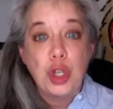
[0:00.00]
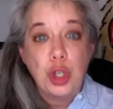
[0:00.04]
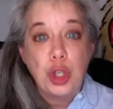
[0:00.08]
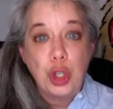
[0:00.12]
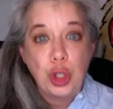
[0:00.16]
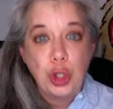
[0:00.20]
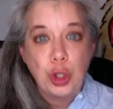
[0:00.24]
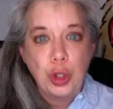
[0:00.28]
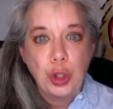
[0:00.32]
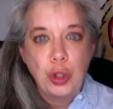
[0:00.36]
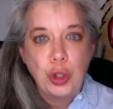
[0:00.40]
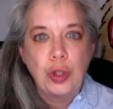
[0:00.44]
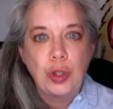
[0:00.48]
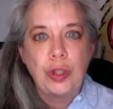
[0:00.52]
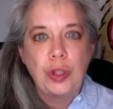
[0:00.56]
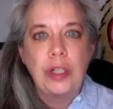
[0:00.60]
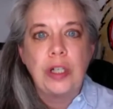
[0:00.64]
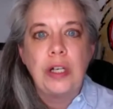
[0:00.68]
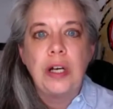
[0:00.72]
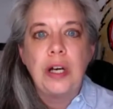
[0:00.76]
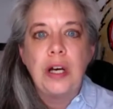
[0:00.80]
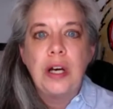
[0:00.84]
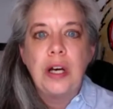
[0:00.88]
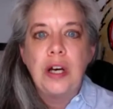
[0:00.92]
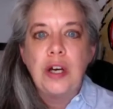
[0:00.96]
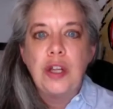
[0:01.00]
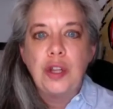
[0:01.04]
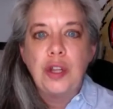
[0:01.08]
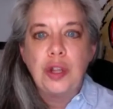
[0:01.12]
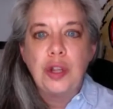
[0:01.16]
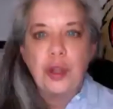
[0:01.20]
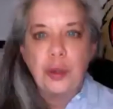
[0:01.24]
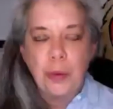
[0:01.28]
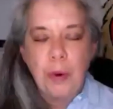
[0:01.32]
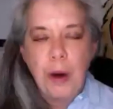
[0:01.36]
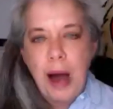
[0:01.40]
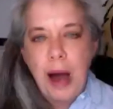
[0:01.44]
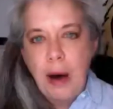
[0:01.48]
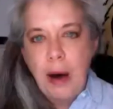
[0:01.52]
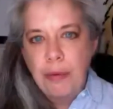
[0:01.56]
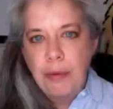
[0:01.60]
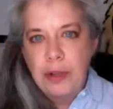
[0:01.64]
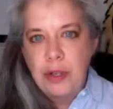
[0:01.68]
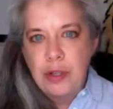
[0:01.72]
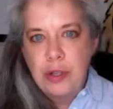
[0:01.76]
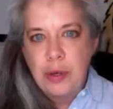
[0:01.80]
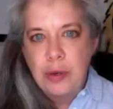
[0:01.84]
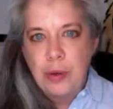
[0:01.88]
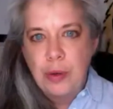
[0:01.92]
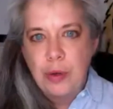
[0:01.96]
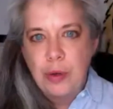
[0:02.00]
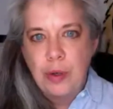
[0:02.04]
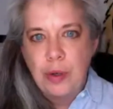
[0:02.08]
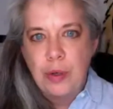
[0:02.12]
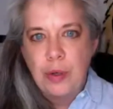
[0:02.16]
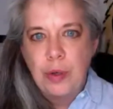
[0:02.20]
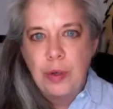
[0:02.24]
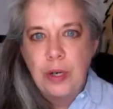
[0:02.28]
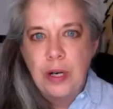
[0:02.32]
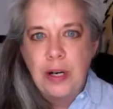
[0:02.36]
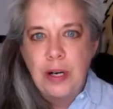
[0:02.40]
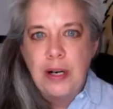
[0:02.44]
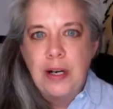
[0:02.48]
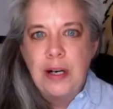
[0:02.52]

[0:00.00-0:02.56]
heard throughout this whole